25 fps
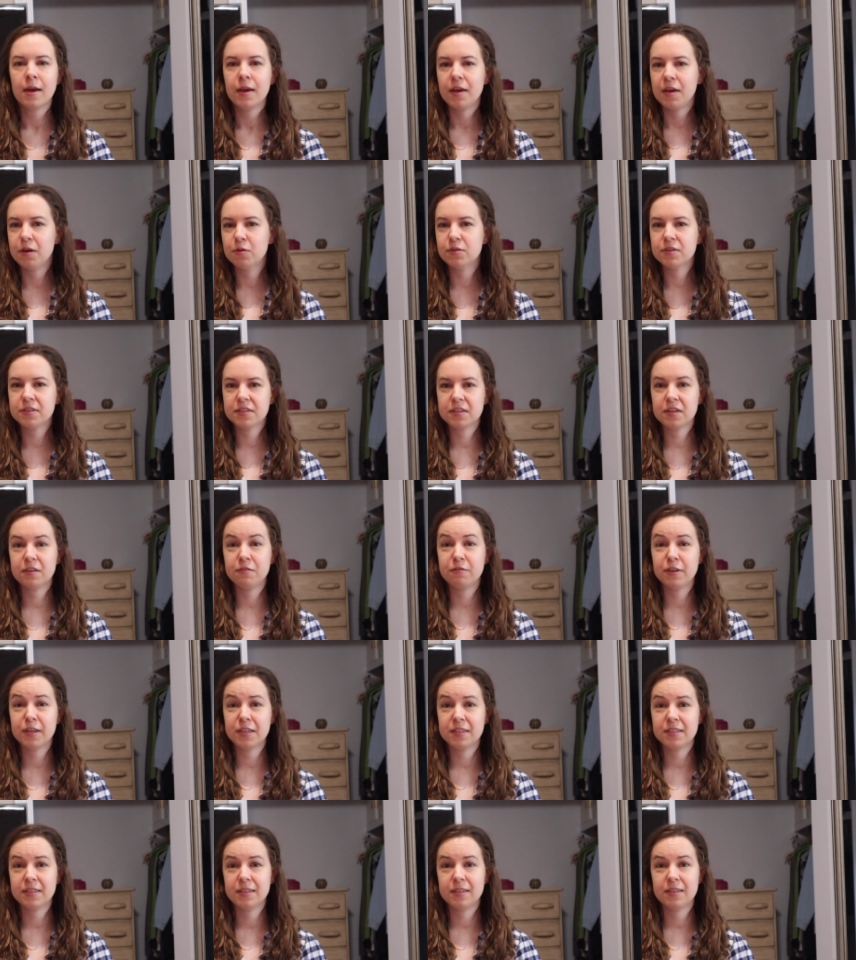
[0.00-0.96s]
He was
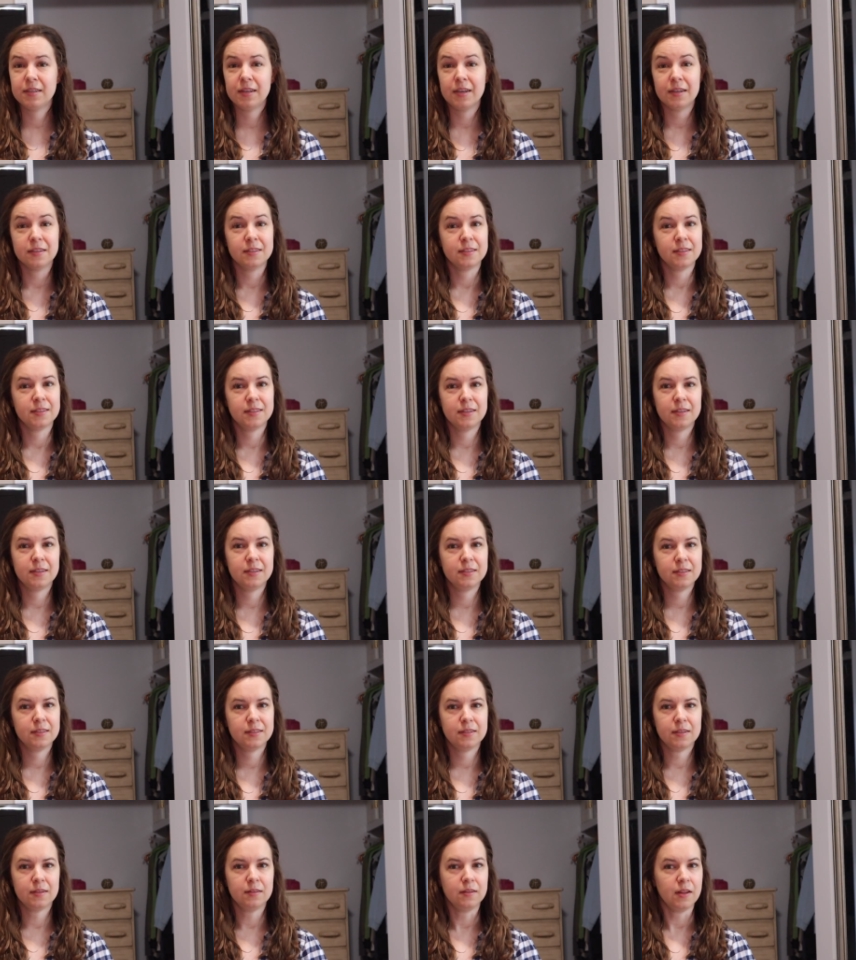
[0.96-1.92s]
convicted and
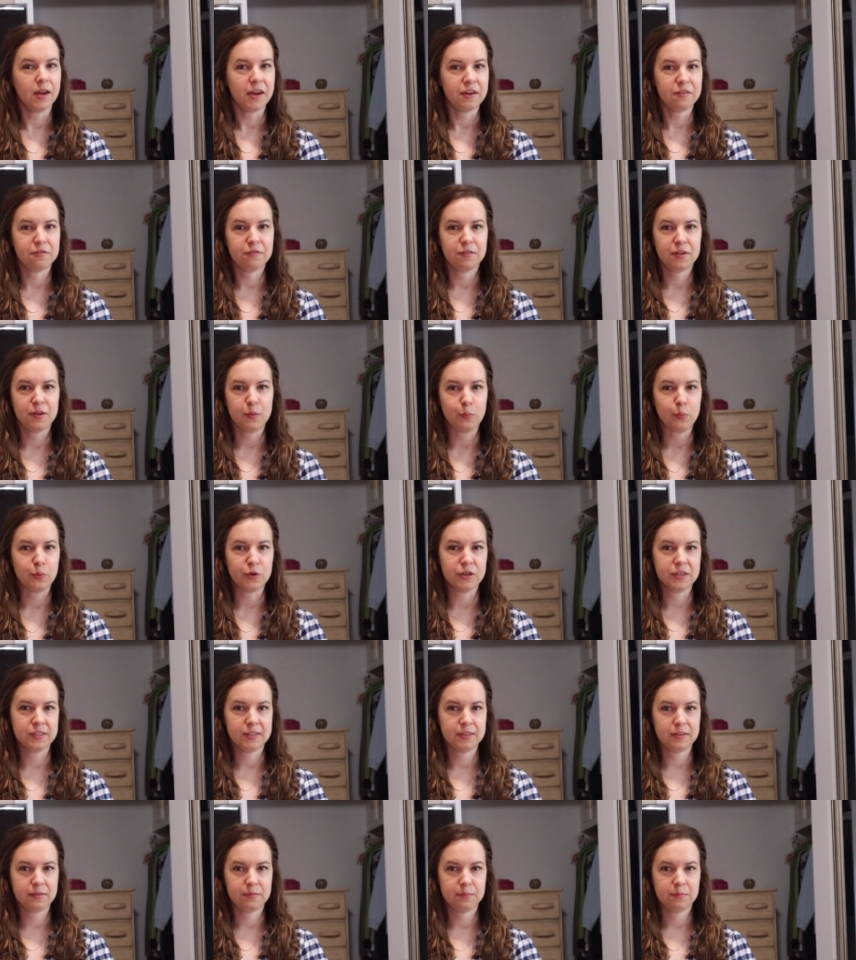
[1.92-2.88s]
sentenced to life in
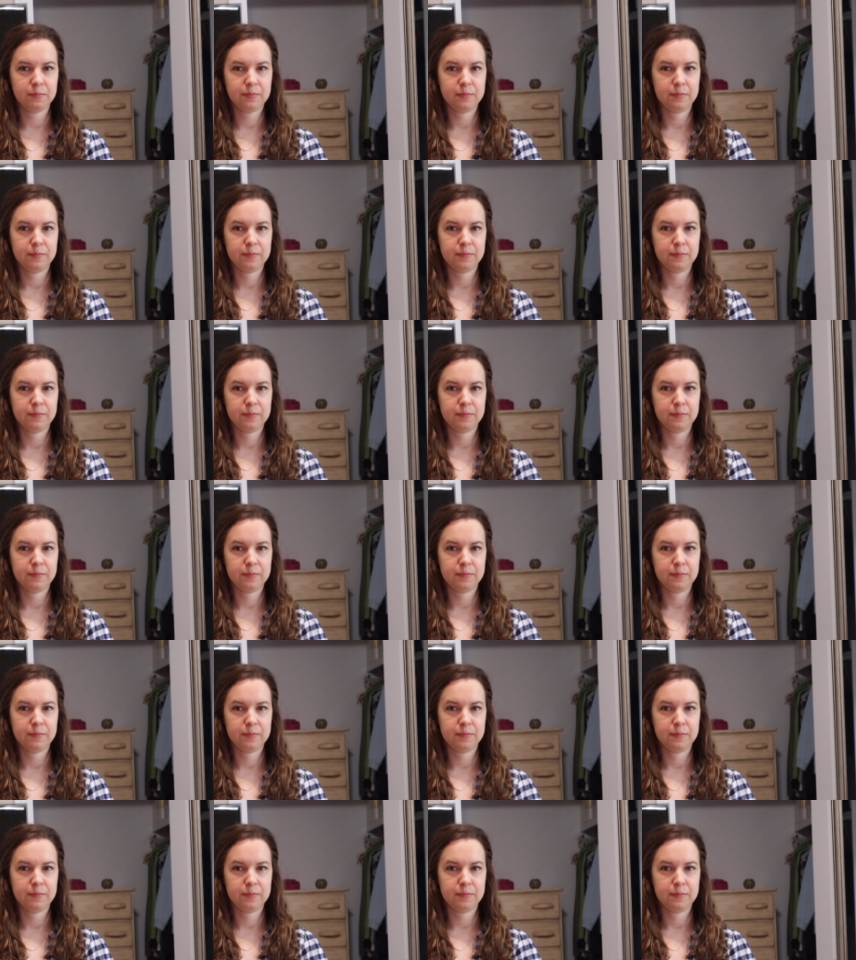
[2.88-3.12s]
prison.